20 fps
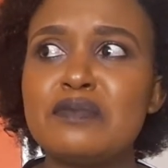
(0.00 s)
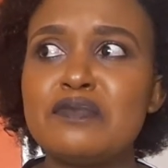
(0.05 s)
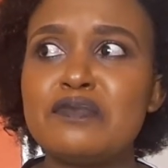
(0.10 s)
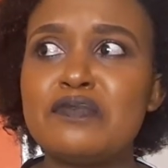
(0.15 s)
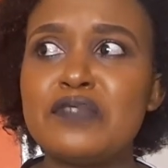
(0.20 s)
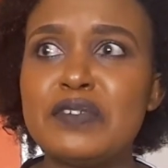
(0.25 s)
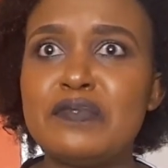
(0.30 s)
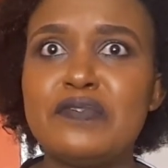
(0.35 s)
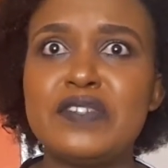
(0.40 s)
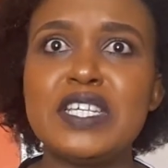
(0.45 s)

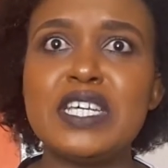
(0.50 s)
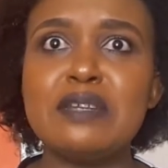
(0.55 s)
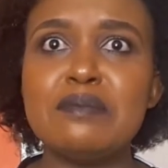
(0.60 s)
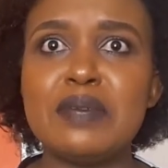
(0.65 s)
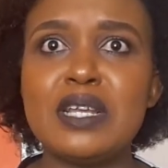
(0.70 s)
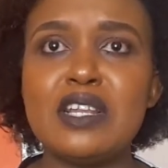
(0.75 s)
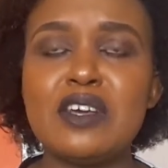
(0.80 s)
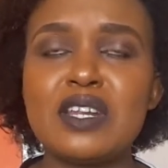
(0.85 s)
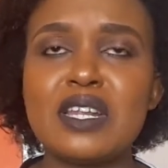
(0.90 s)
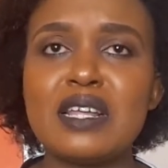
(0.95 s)
15
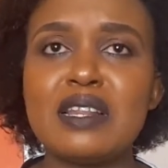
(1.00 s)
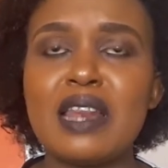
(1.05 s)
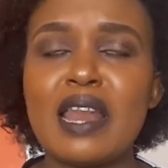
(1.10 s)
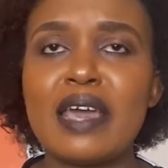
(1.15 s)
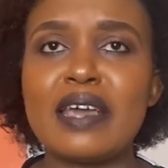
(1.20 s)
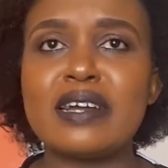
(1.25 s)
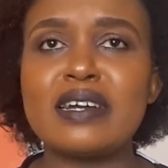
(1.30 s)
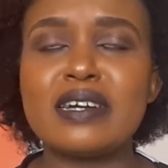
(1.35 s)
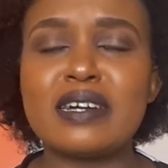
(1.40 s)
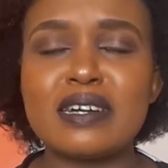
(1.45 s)
million
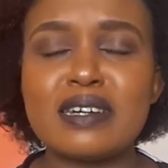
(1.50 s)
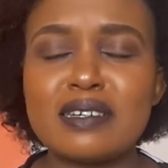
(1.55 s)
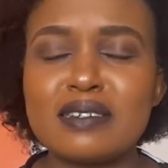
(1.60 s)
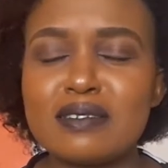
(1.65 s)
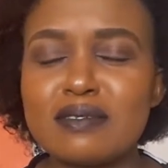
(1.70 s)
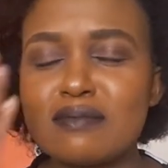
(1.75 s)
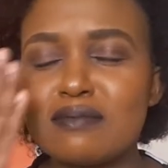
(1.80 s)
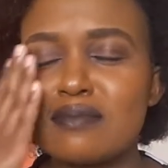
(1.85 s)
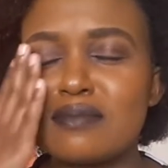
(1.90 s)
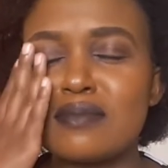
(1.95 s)
like
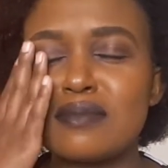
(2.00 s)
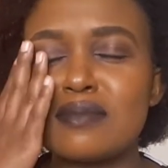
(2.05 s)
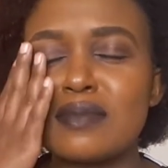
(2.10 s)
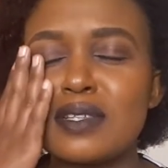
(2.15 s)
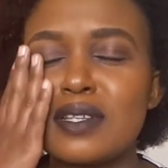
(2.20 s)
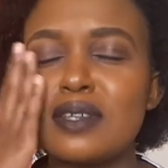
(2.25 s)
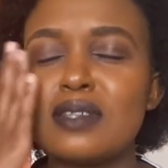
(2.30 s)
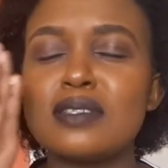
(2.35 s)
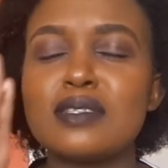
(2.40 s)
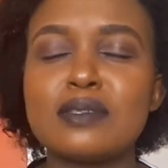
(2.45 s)

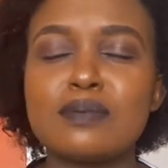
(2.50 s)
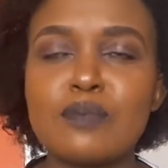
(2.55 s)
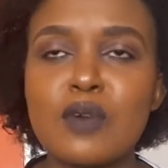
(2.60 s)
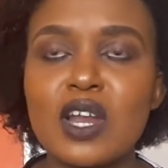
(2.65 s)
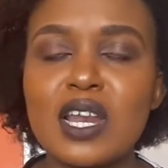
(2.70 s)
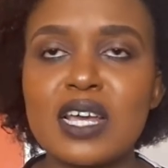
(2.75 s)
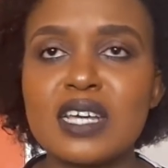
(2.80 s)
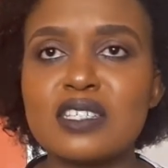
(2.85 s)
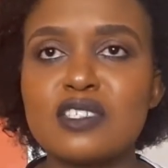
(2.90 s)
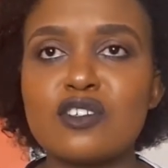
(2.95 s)

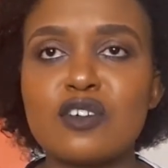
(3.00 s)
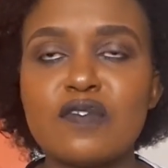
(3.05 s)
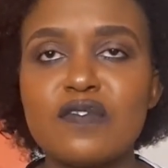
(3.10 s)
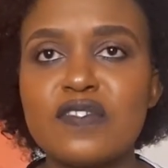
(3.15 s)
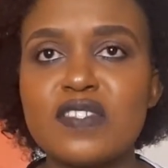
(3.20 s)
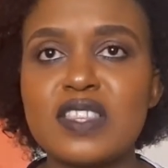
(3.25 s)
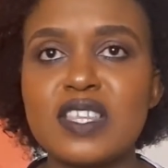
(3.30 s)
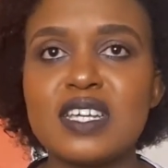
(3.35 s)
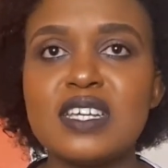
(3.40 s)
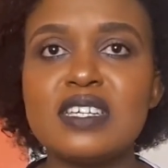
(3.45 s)
smallest of
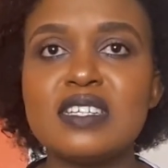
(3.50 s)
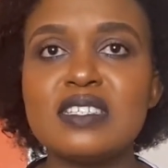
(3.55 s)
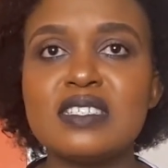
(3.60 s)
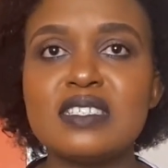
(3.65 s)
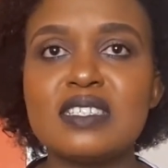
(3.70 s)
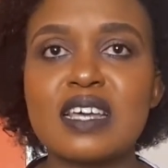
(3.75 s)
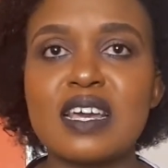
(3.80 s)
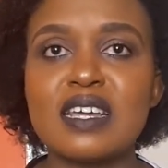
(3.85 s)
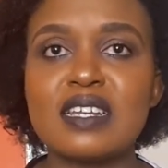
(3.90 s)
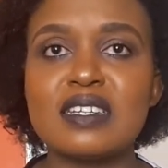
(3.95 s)
things
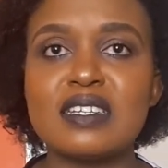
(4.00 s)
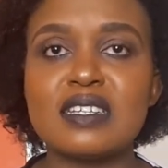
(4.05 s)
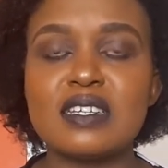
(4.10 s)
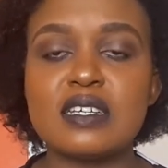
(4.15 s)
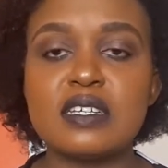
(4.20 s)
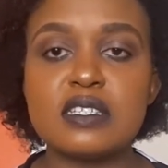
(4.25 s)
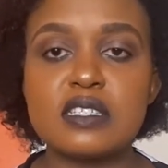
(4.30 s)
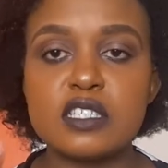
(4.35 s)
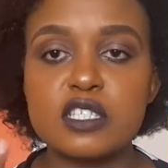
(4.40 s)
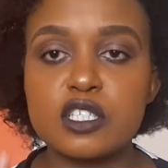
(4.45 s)
and
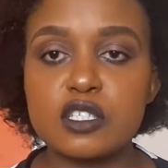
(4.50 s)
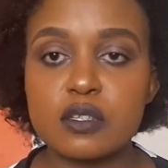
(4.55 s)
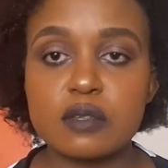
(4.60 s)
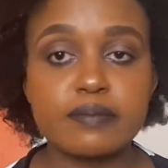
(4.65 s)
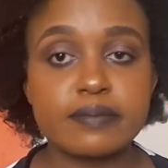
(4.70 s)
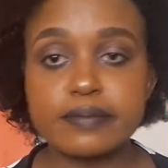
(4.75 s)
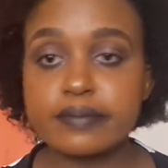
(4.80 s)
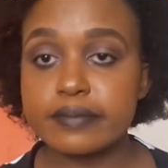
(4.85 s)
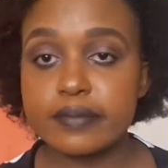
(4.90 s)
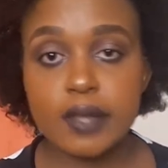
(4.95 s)
it's
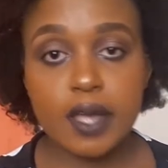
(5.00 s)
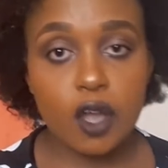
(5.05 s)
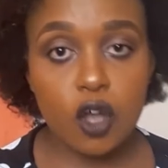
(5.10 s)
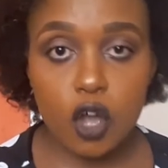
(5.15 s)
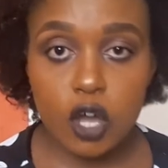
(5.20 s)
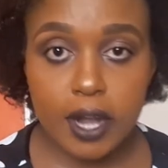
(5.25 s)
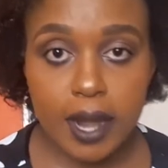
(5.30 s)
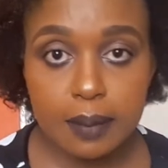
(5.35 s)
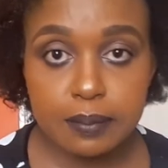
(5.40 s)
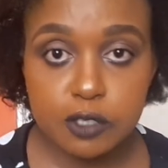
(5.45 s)

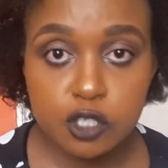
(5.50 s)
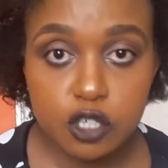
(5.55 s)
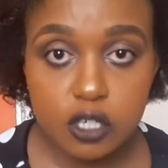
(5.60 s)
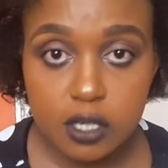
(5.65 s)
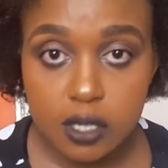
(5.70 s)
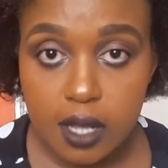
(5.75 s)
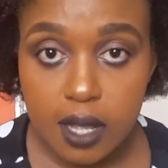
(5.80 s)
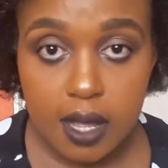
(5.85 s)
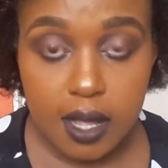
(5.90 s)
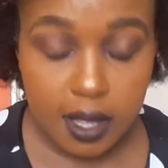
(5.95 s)
corruption
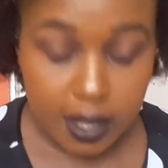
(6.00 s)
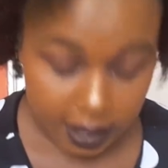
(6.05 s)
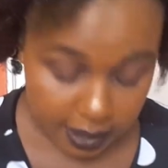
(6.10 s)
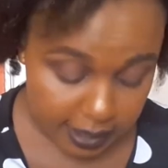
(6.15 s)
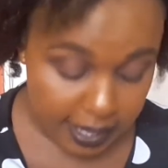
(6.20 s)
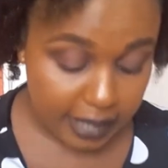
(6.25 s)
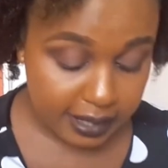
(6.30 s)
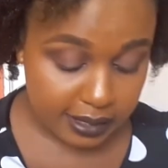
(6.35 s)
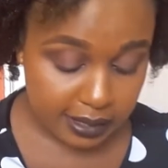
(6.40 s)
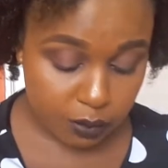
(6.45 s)

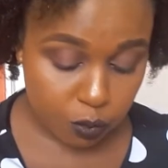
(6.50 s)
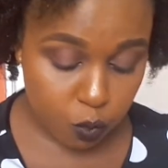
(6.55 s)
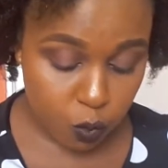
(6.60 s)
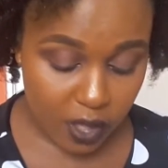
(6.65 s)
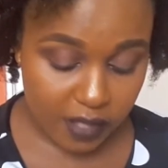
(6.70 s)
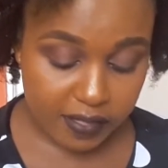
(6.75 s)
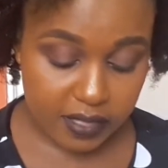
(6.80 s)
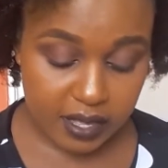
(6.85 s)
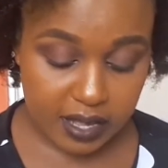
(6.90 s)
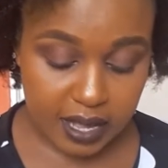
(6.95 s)
that's one
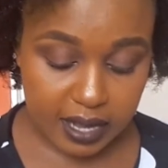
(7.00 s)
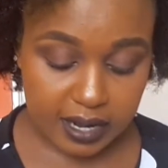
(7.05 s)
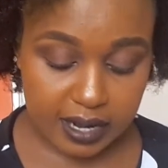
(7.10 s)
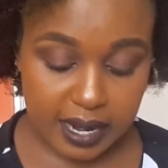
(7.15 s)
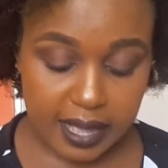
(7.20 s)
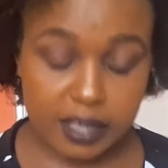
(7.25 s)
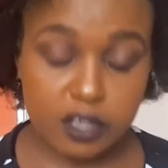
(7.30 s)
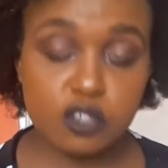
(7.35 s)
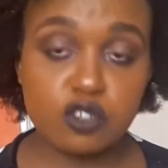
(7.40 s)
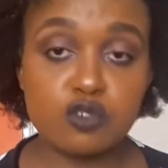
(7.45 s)
thing i'd
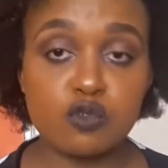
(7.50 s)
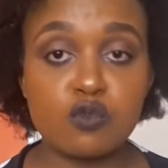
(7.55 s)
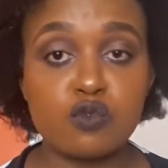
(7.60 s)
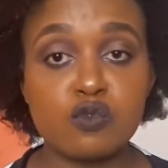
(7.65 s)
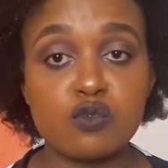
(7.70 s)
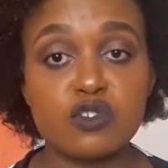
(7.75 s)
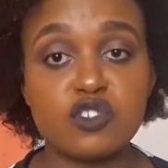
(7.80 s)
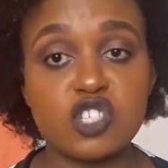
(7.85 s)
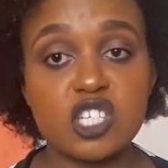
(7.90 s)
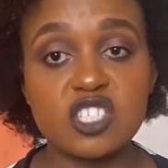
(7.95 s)
like to
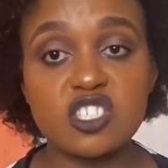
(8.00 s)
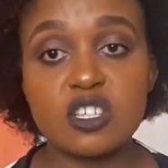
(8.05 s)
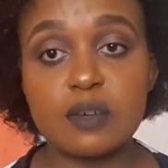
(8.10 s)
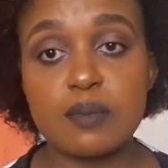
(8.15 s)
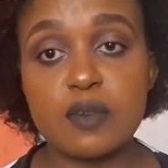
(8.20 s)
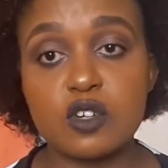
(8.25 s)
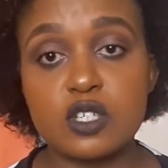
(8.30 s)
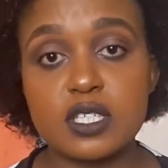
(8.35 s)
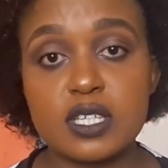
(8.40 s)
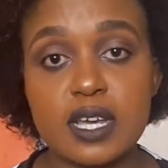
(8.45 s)
change
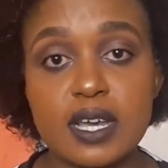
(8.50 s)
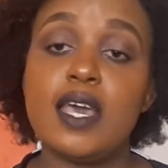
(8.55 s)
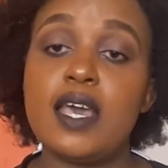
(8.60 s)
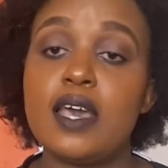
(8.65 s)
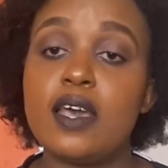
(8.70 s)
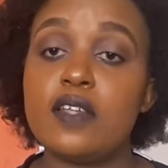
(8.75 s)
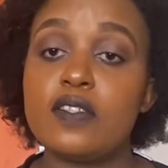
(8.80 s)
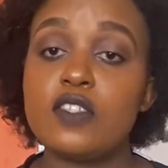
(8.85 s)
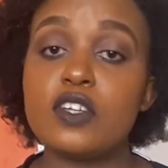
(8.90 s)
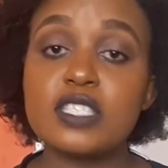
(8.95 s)
about kenya
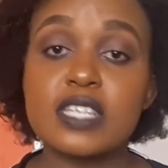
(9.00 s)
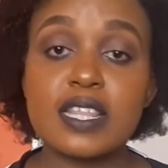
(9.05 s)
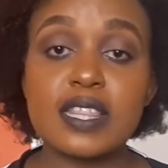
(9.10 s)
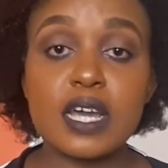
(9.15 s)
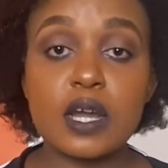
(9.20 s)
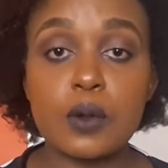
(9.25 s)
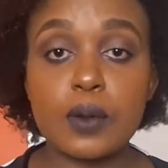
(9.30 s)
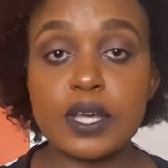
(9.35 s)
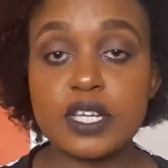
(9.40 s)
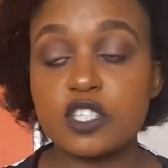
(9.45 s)
those are the
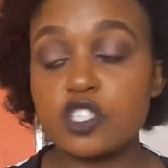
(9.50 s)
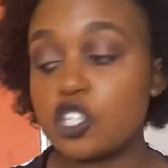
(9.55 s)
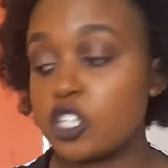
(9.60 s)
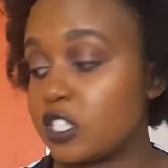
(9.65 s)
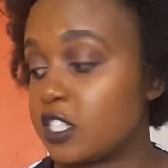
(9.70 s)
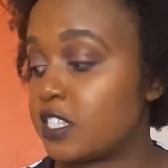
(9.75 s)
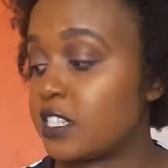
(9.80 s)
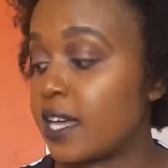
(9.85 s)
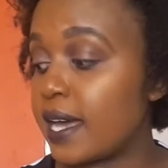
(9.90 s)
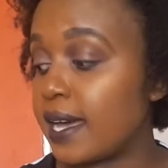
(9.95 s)
questions
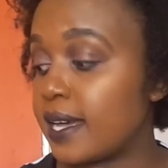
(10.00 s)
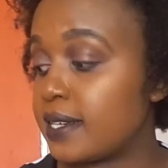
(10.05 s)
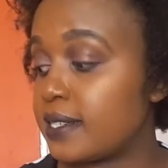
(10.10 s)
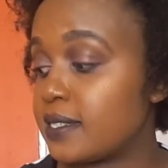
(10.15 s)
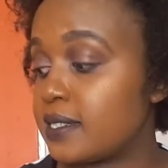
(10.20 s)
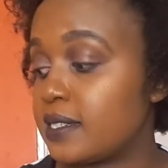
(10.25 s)
that